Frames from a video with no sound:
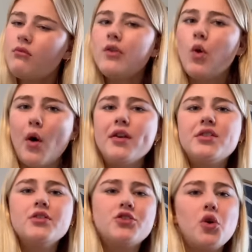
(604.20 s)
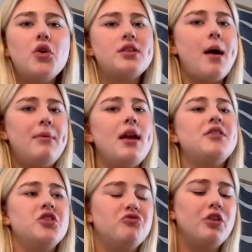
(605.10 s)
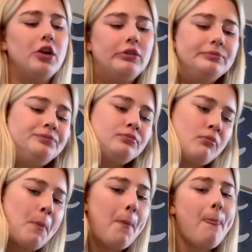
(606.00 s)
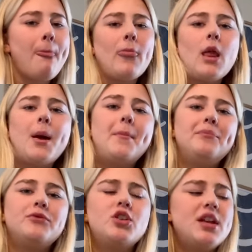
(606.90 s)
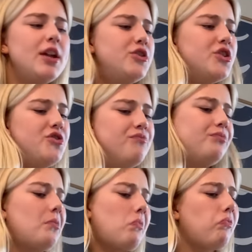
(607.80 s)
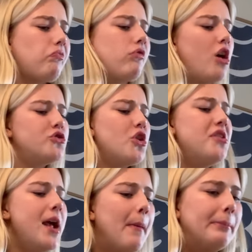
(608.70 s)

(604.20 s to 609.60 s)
The hoisin sauce happy dance is real. Just hits you. So deep.